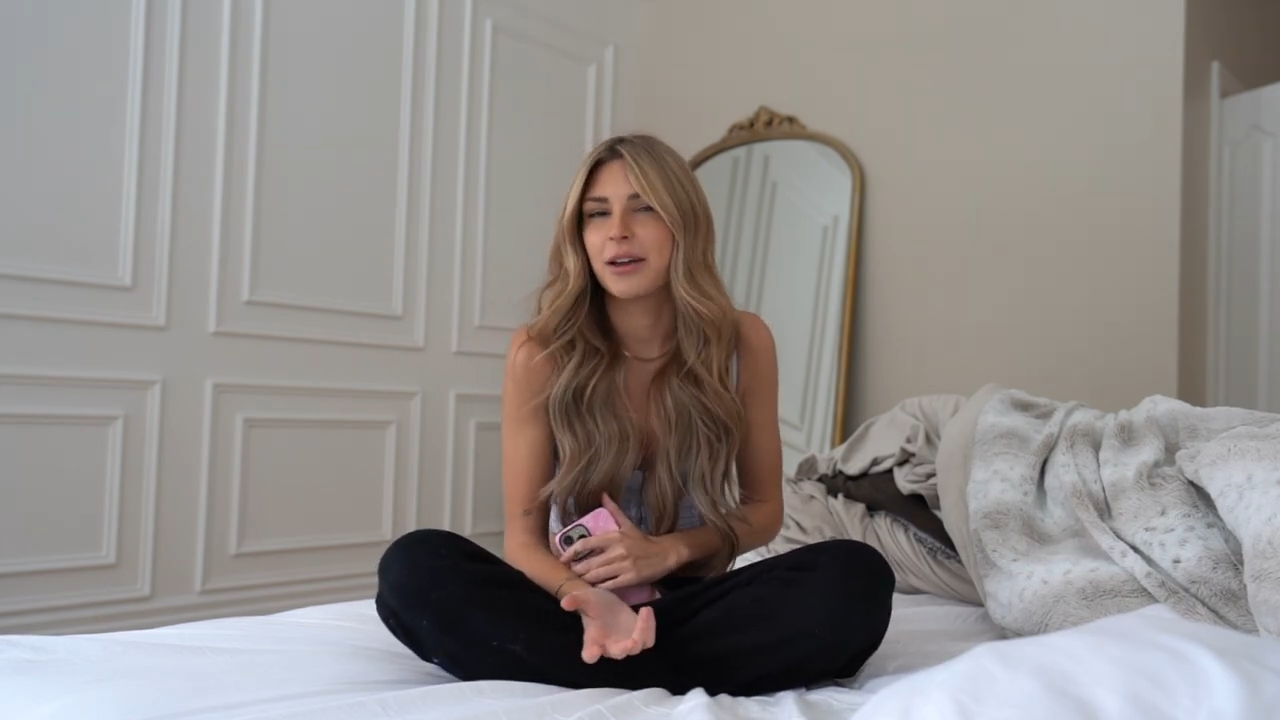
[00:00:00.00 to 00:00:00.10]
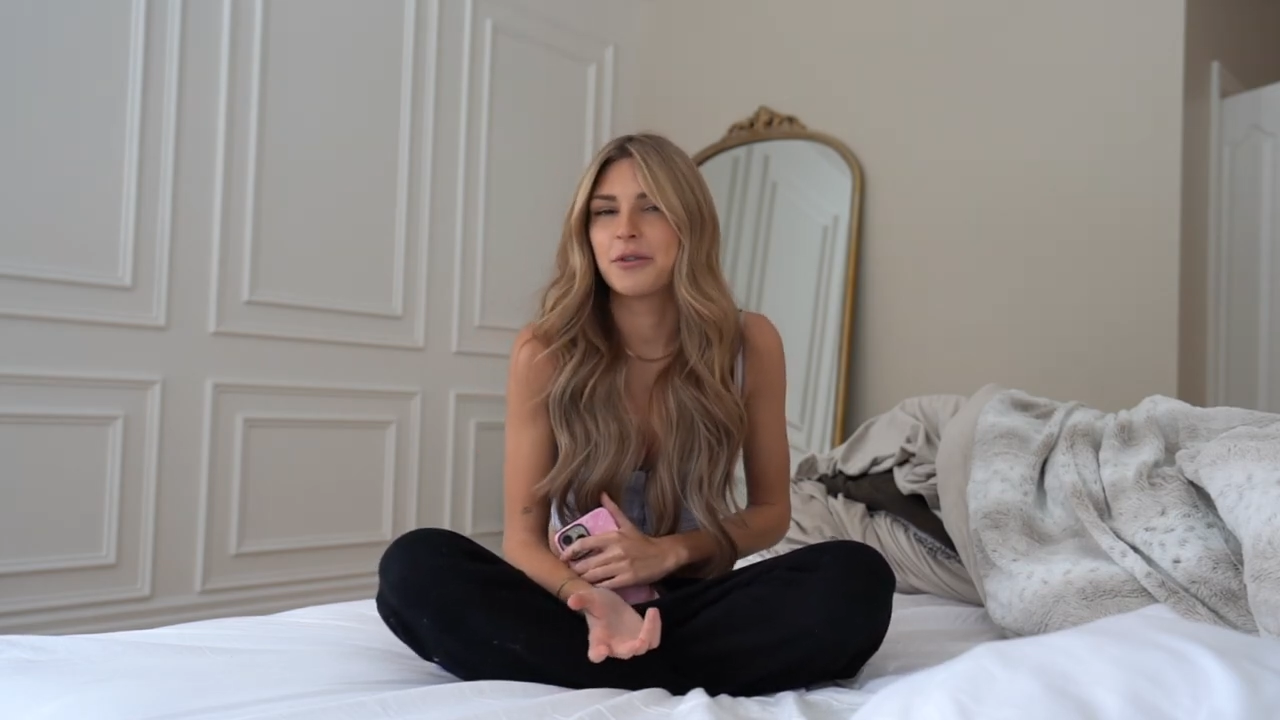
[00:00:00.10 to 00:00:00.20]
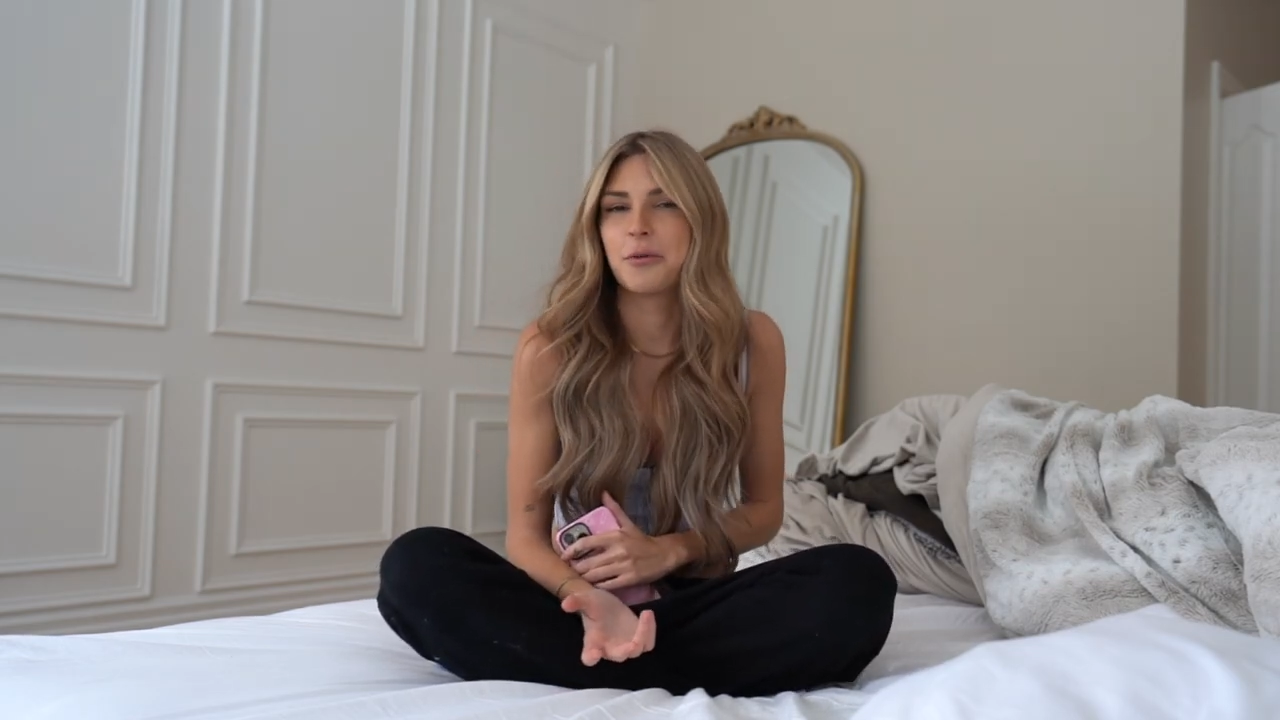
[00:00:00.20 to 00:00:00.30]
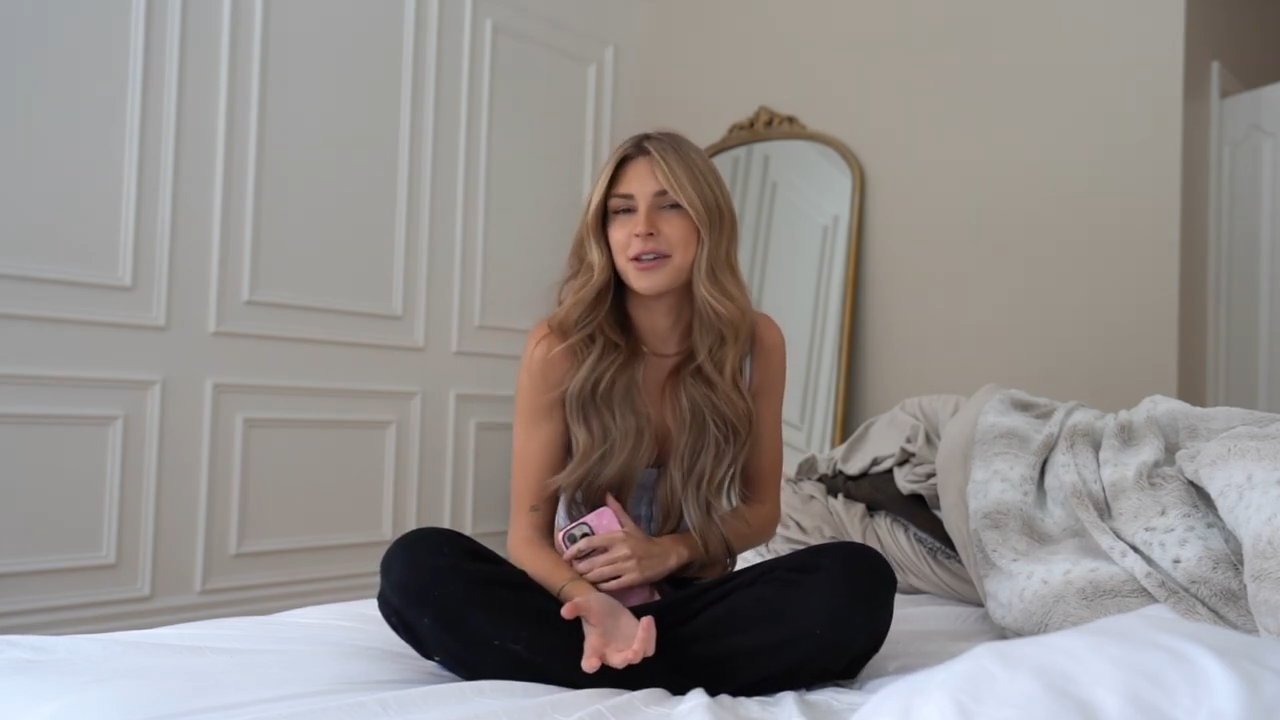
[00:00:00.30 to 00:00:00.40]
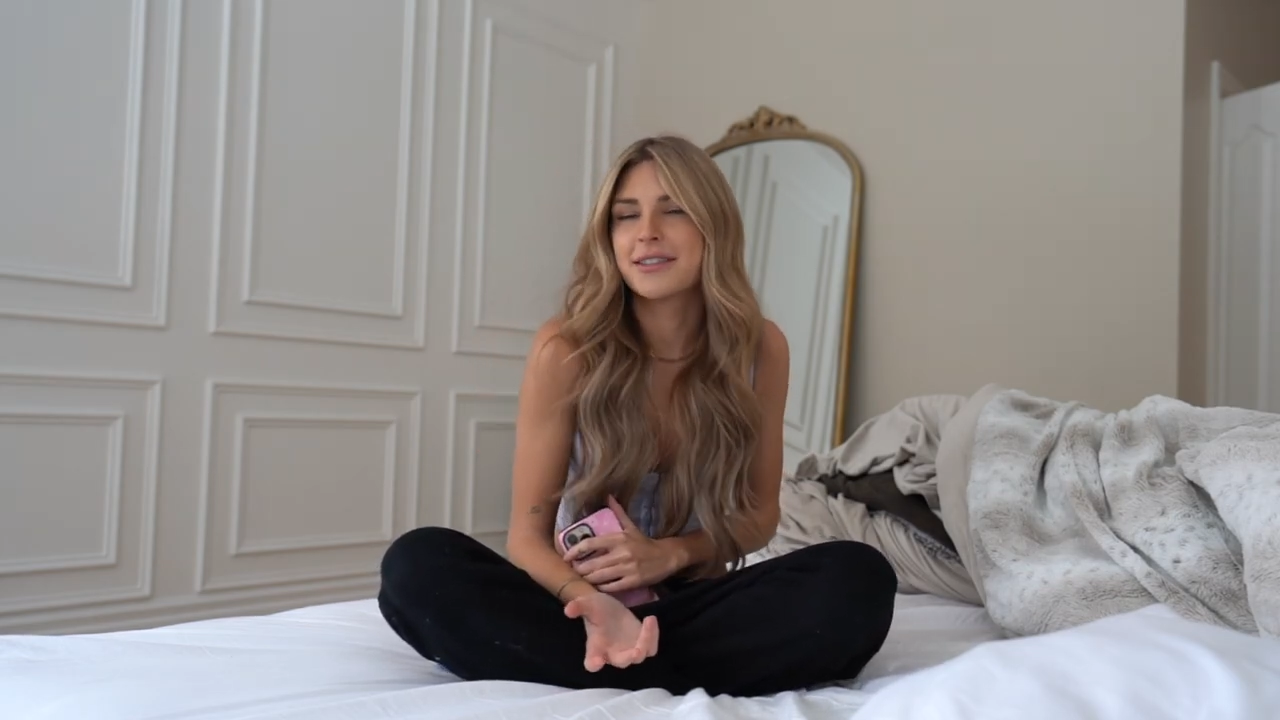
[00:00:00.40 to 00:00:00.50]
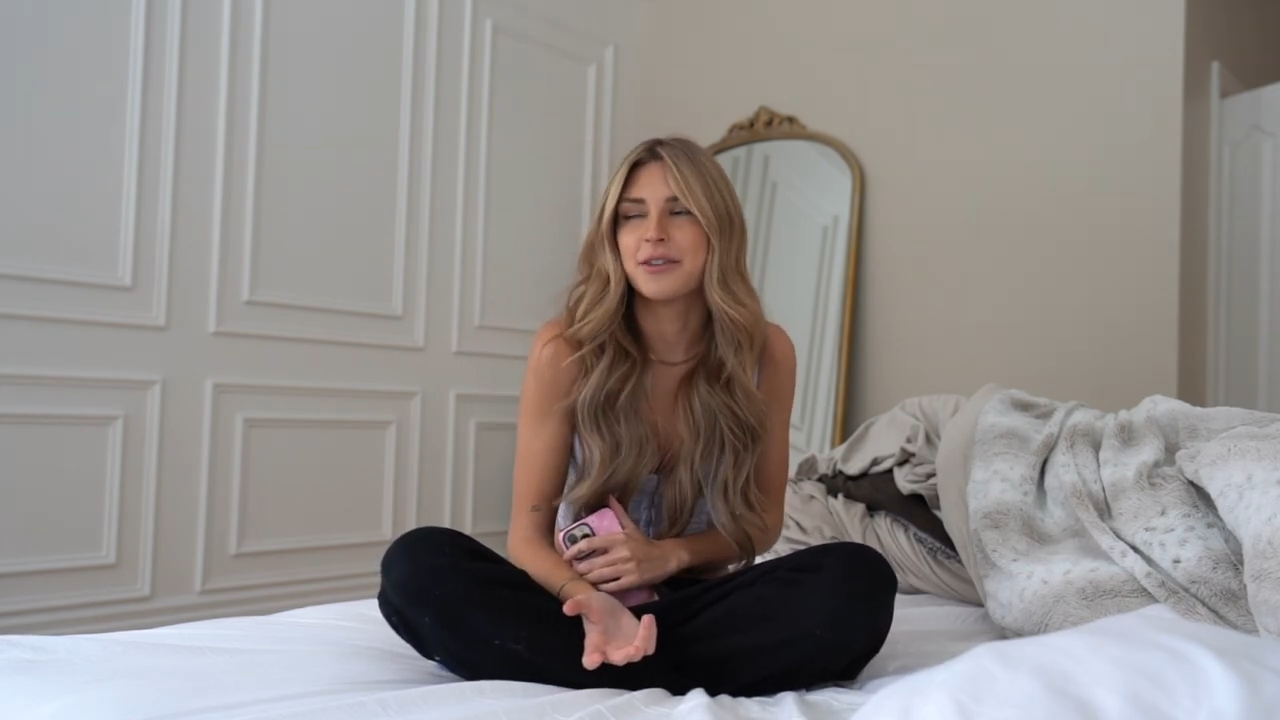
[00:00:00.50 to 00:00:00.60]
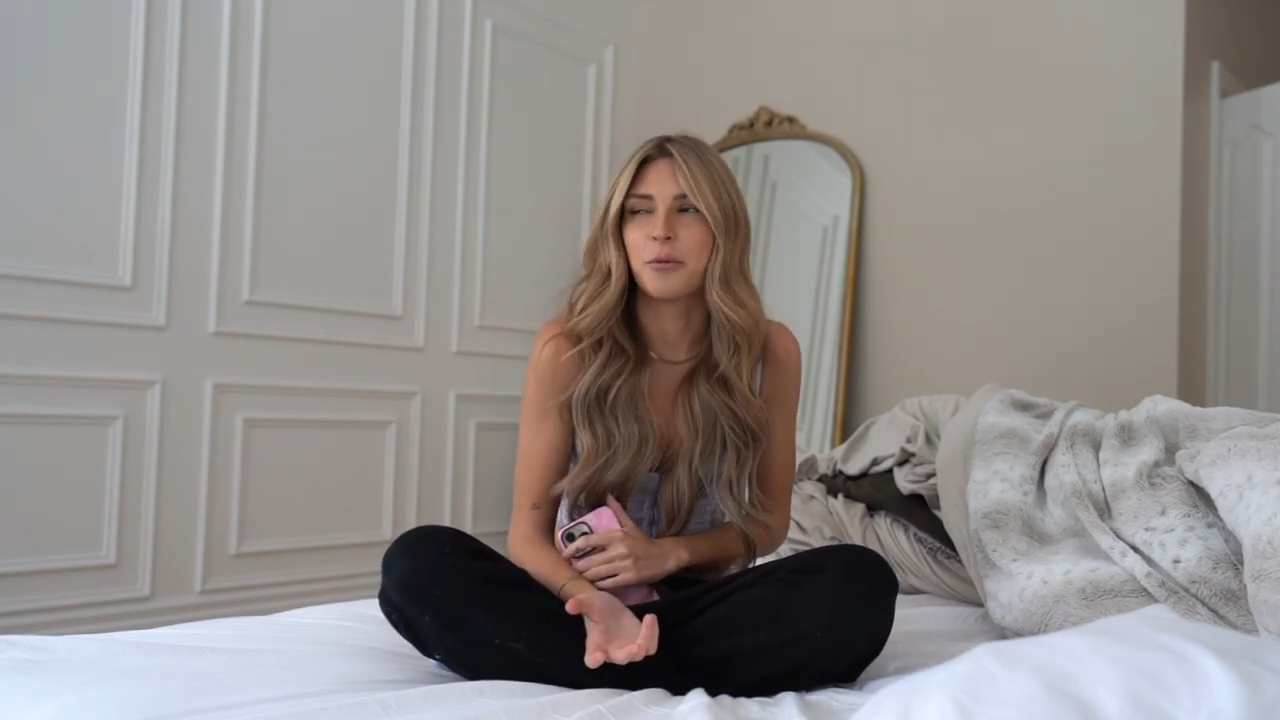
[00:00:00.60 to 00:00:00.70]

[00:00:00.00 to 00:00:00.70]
every once in